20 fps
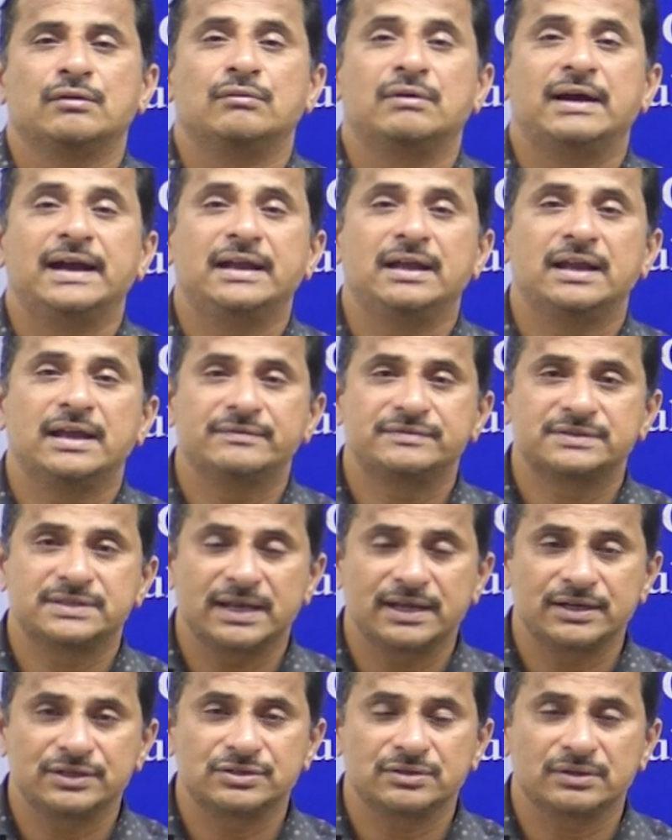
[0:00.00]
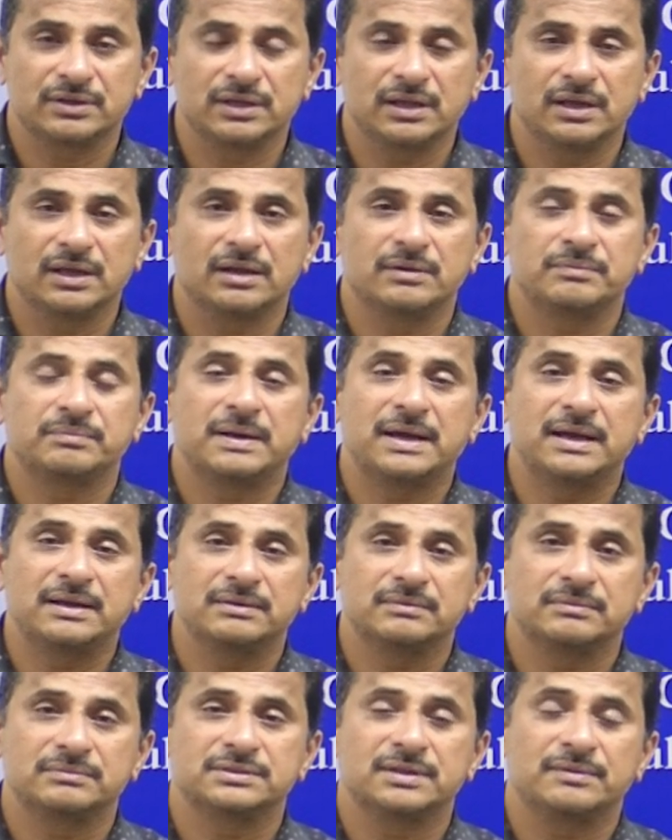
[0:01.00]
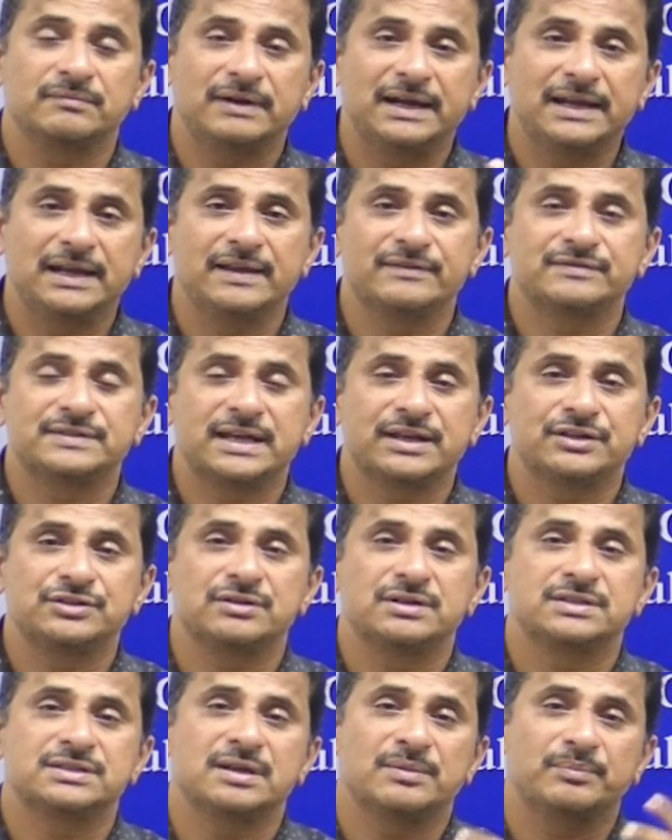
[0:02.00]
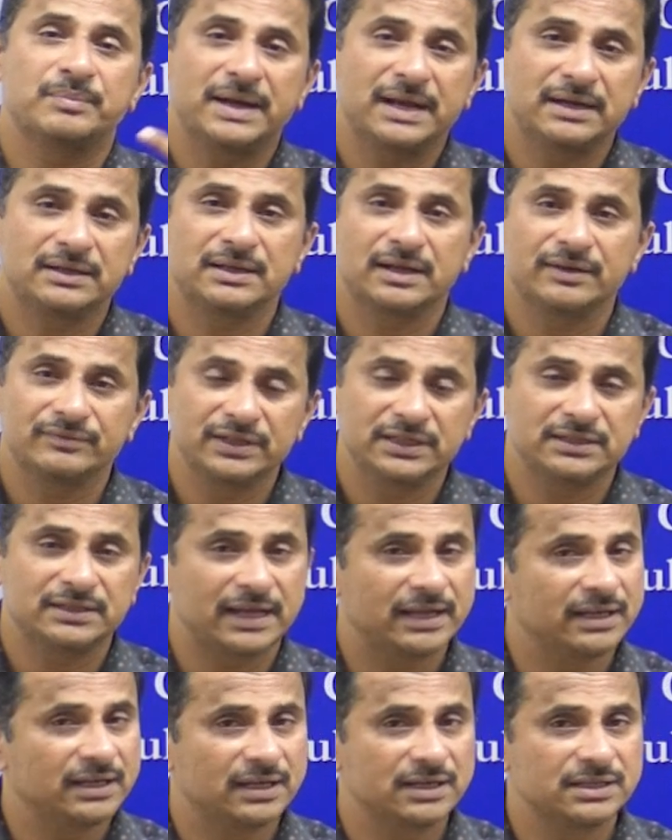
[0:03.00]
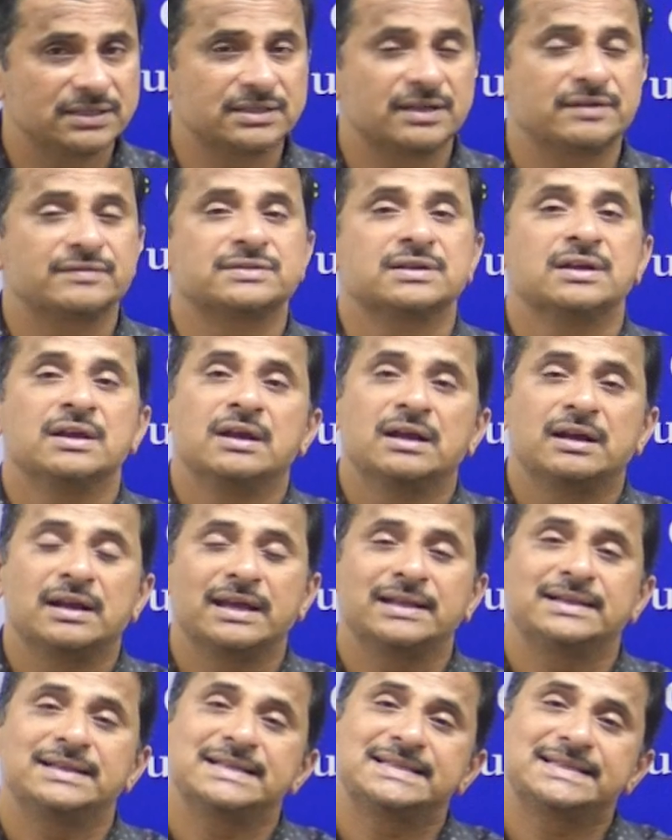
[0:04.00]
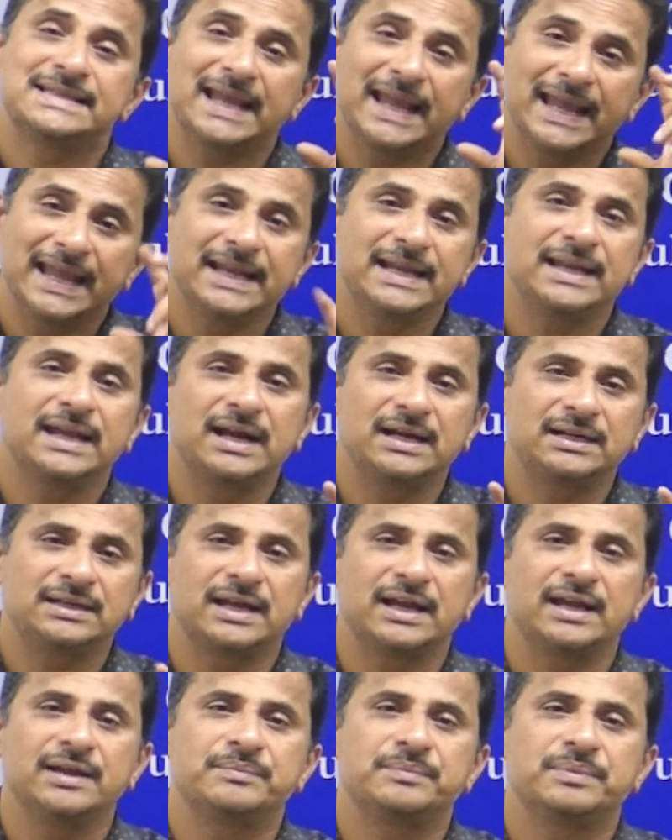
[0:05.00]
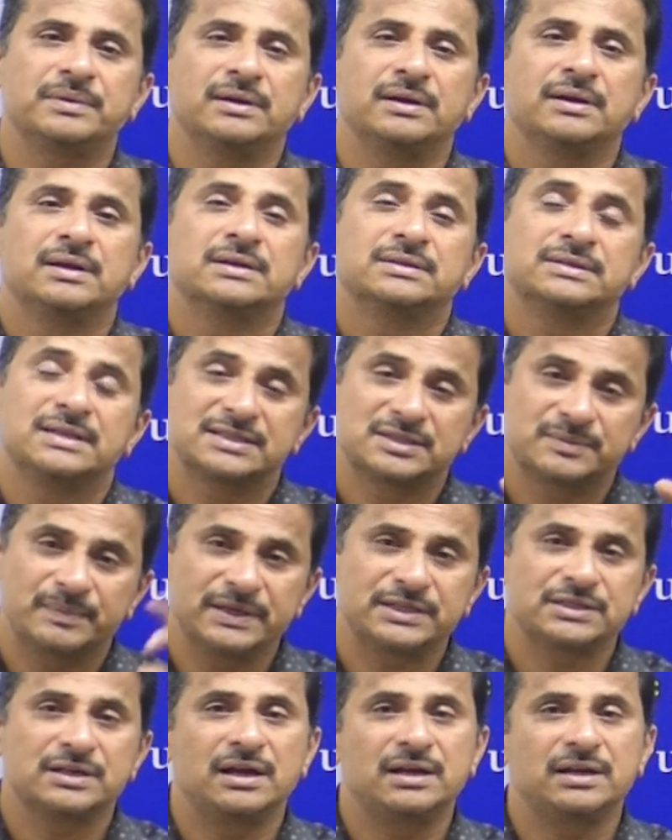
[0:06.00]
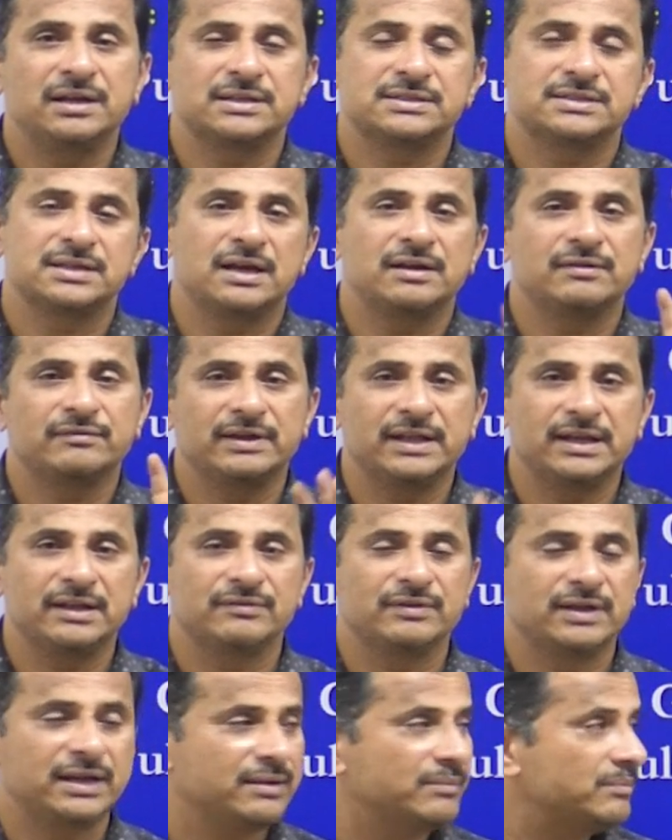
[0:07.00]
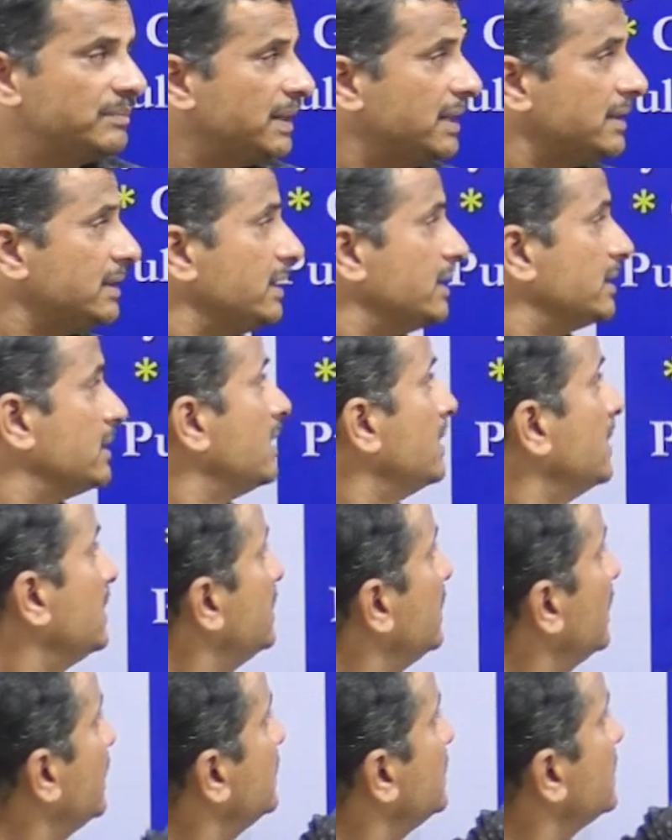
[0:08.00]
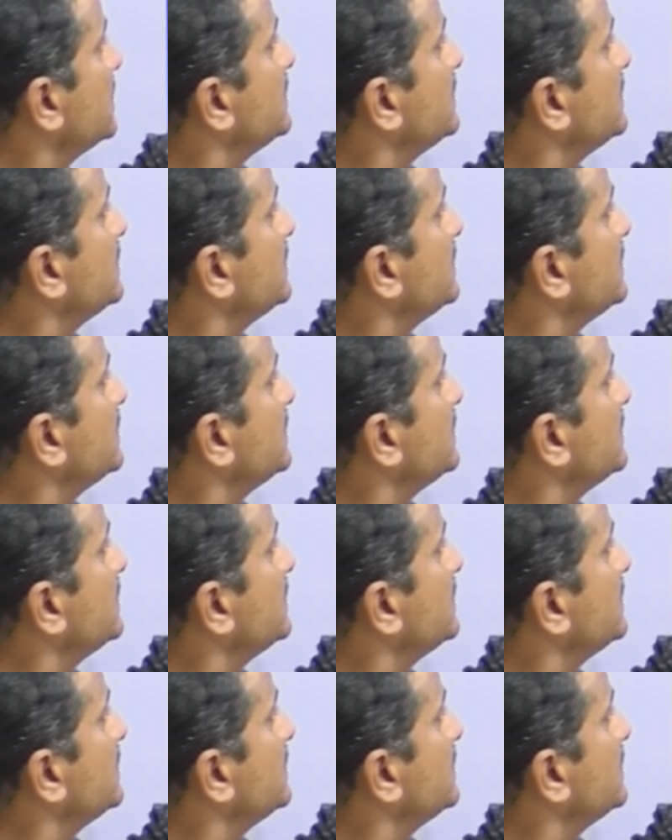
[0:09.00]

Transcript: wildlife sanctuary. Some wildlife sanctuaries are part of the tiger reserves. Like this area type, the specialties are very important. Here the